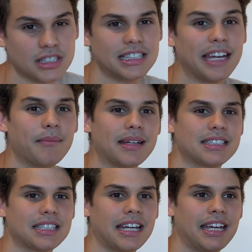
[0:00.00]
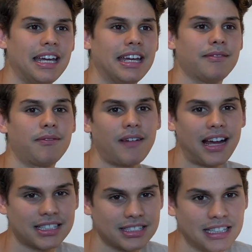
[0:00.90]
statements, and
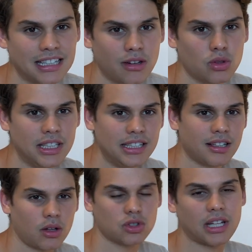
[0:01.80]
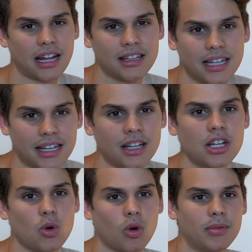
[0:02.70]
facts and little details that I think
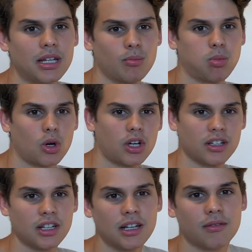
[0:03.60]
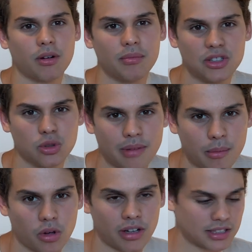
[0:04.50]
will be important for me to
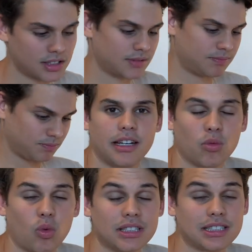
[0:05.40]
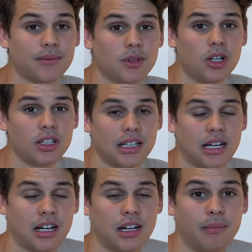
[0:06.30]
memorize. Once I'm
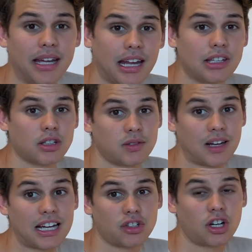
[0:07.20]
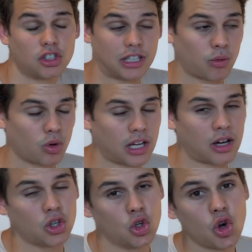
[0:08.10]
done making those flashcards, I will now
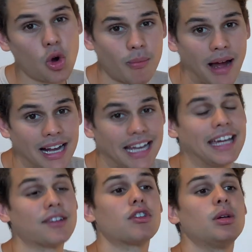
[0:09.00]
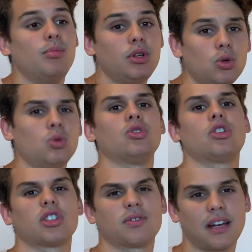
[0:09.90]
go back and review
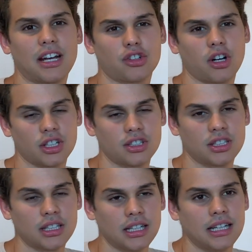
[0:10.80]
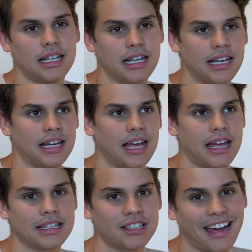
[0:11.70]
those flashcards.
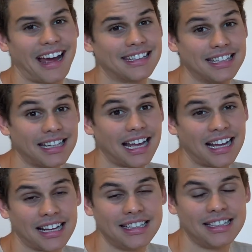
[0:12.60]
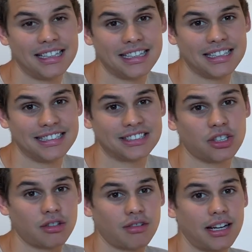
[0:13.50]
And yeah, I think Anki is a
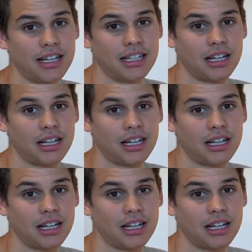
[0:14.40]
great